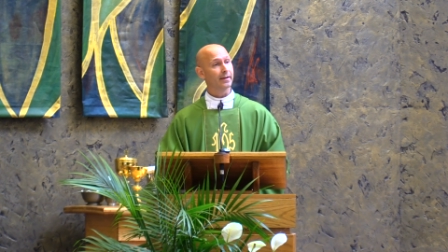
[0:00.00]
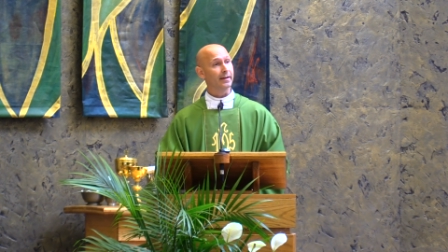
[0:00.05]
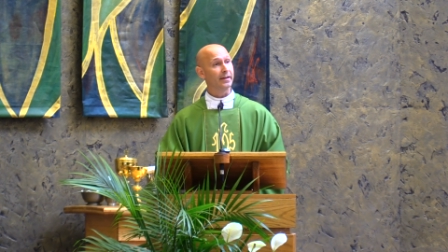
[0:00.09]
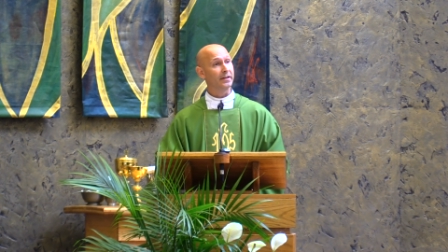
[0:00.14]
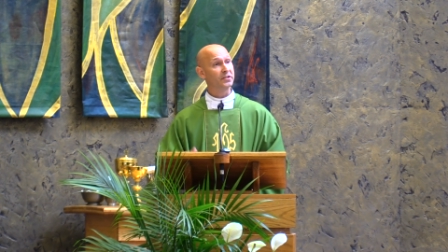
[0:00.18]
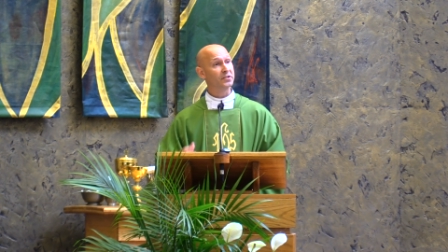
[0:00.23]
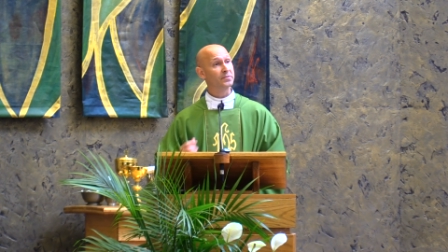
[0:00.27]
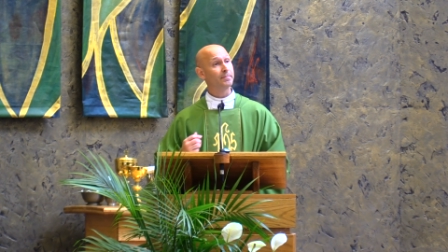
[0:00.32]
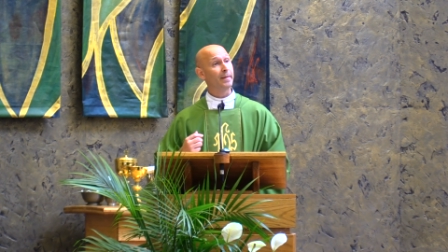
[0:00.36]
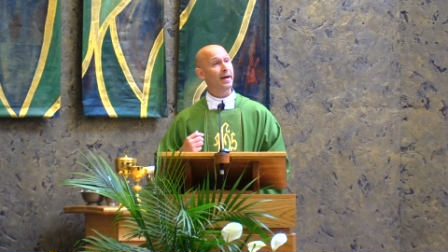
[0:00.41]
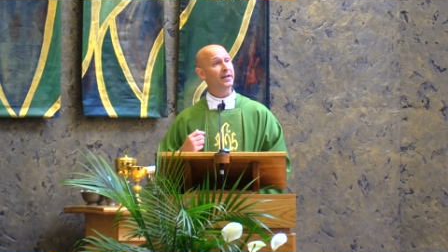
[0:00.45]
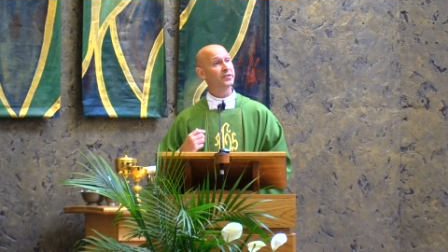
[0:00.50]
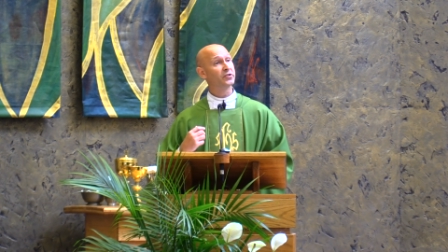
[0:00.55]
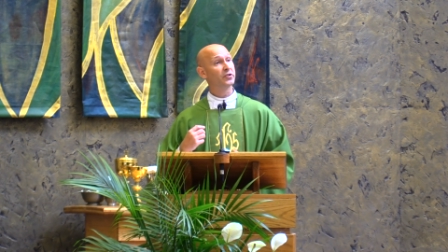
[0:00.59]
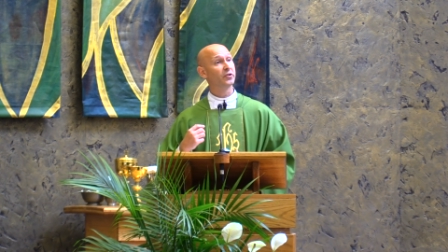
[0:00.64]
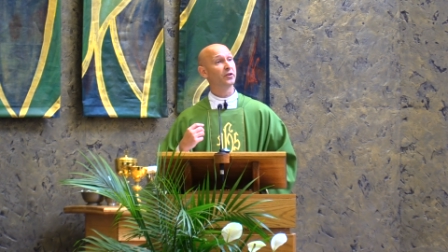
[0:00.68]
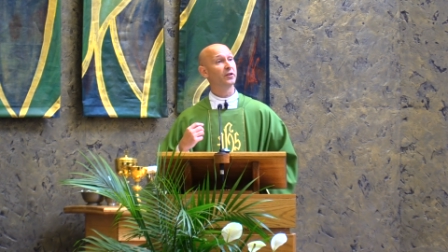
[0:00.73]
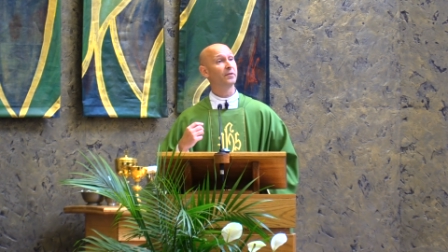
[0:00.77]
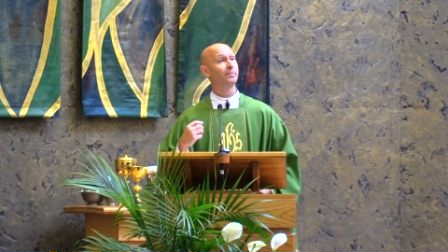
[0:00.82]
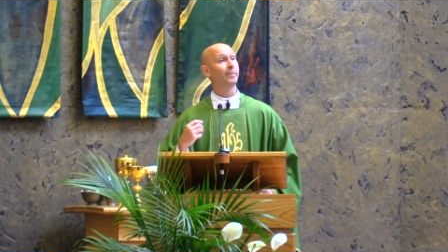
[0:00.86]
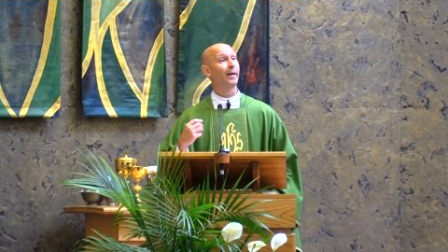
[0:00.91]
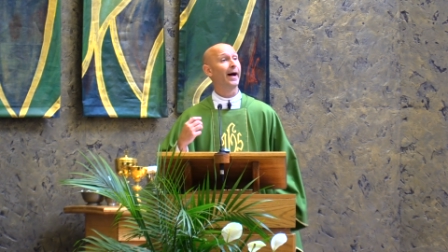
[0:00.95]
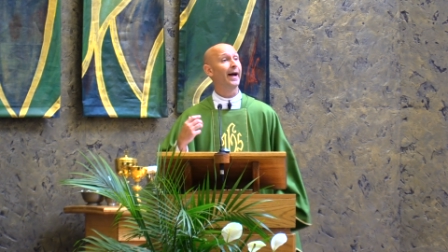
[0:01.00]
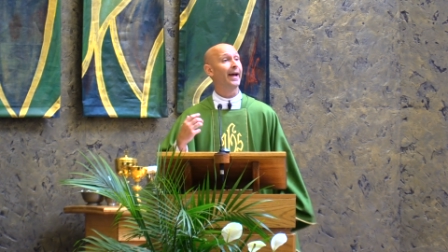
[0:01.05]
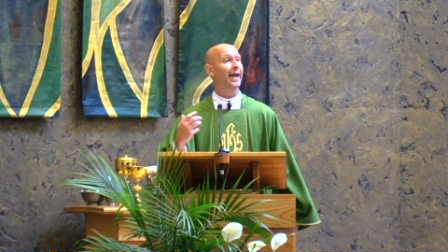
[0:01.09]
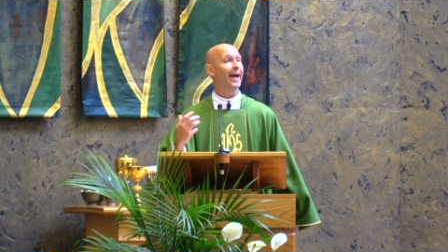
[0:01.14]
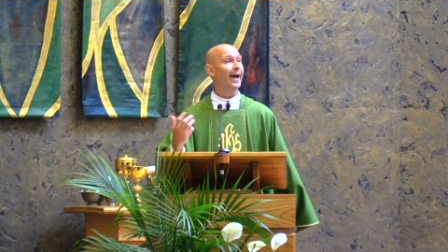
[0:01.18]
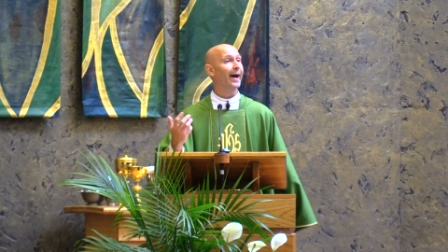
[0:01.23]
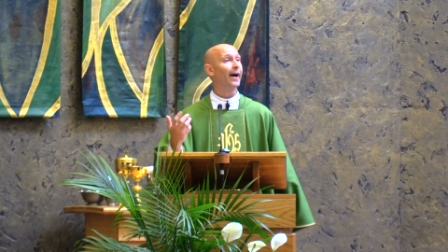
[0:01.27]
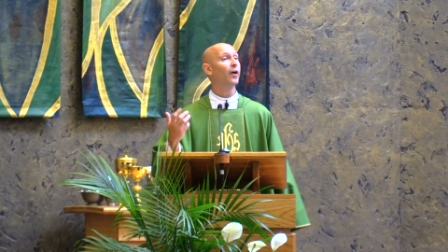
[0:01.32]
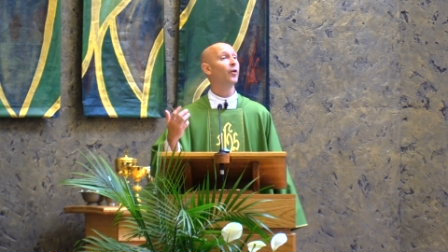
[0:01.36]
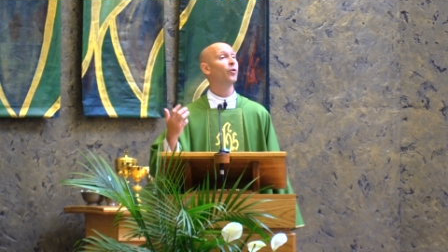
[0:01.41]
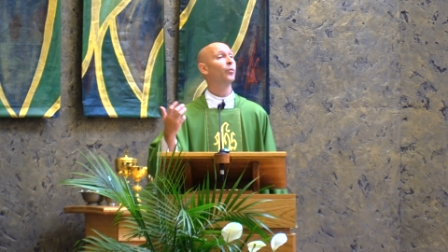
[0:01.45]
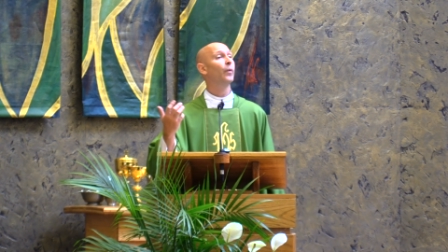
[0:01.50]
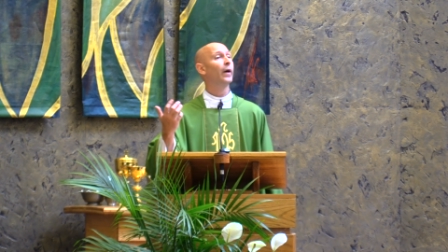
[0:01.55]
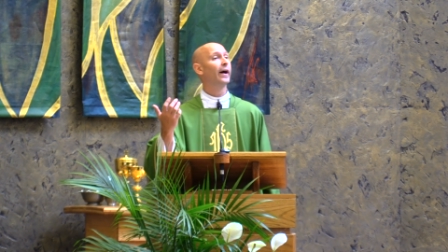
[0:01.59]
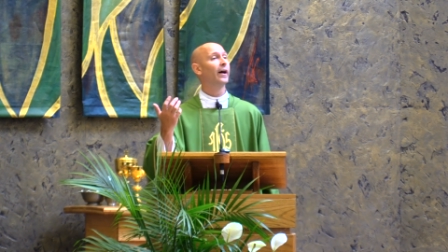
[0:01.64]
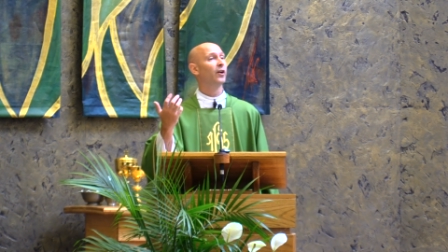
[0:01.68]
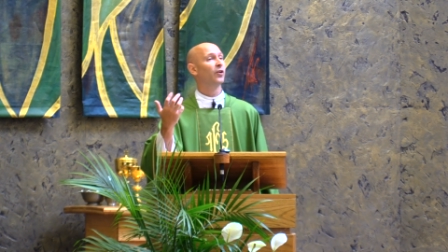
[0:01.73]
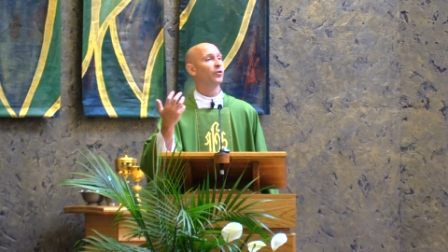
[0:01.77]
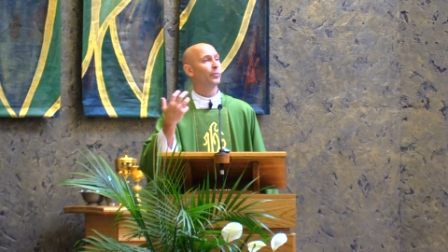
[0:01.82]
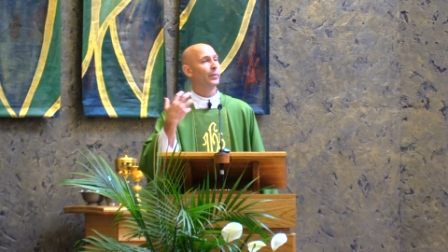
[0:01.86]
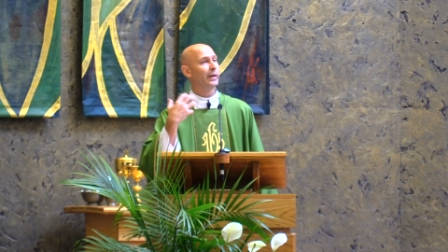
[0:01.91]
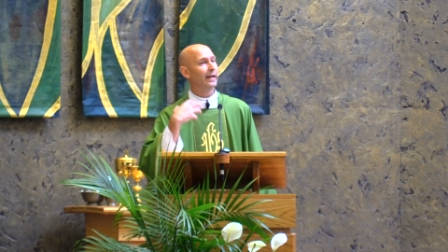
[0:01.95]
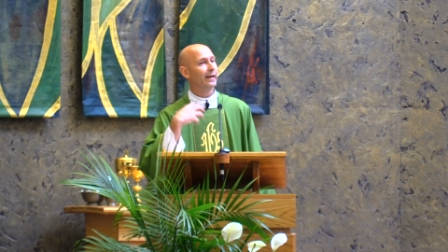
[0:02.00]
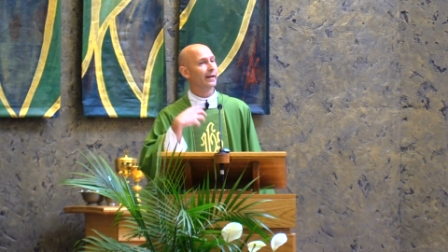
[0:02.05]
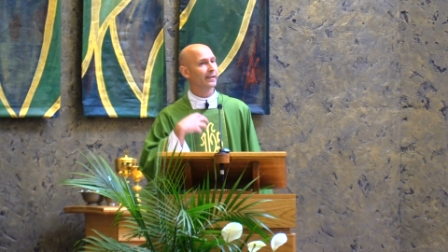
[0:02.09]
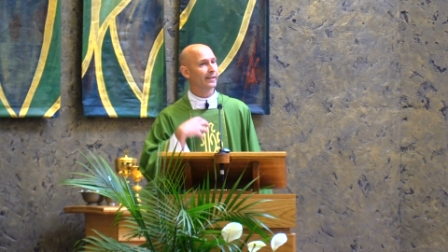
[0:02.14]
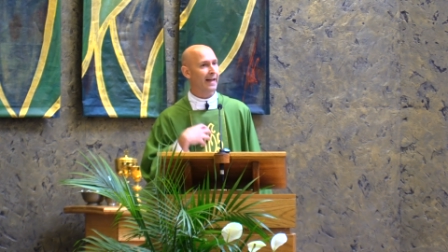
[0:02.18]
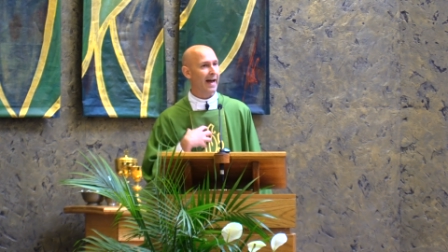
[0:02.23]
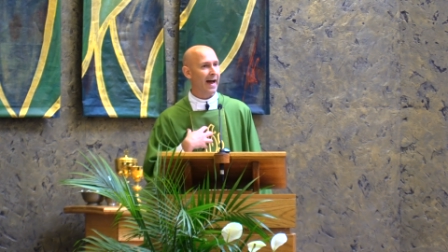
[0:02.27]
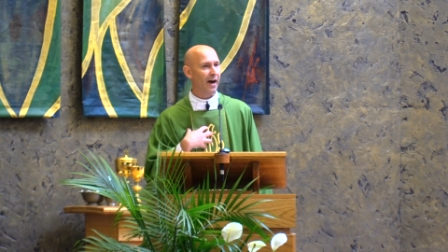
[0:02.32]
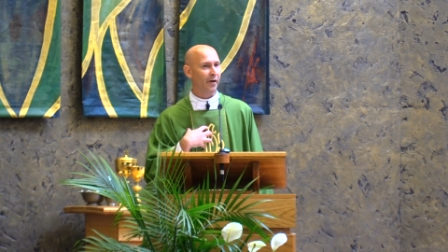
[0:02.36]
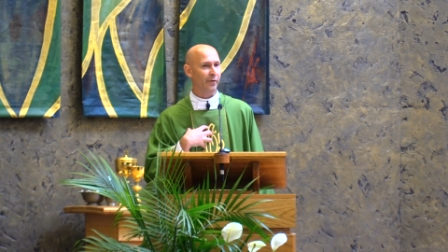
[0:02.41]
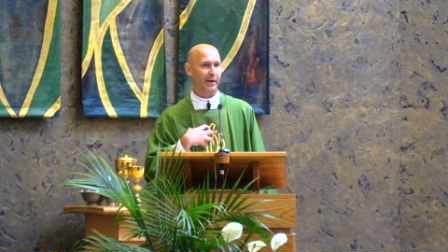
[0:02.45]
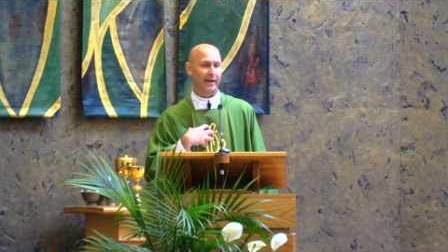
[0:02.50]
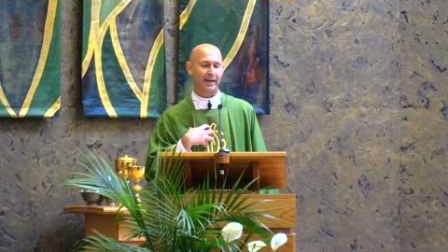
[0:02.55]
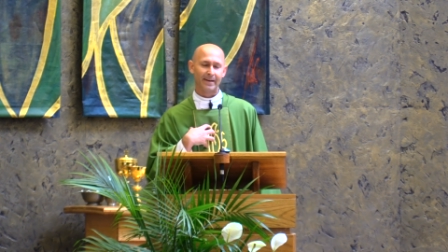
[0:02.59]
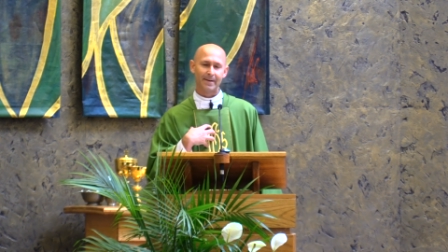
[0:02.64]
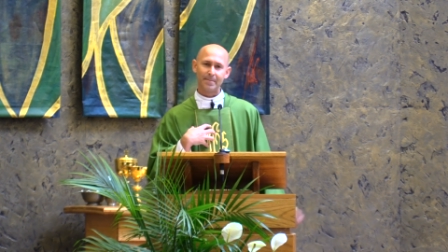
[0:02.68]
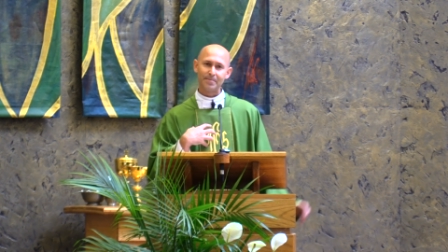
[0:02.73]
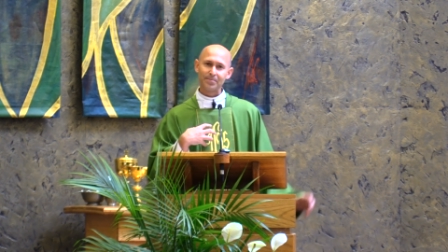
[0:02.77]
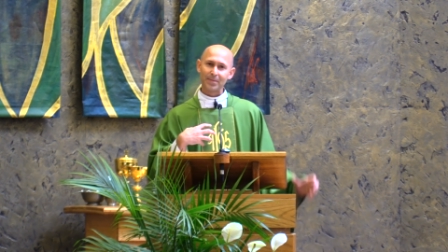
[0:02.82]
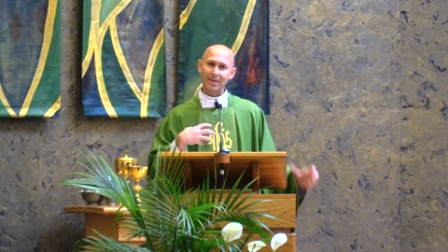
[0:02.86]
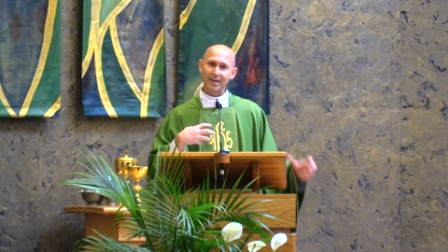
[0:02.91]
is measured by how well we allow it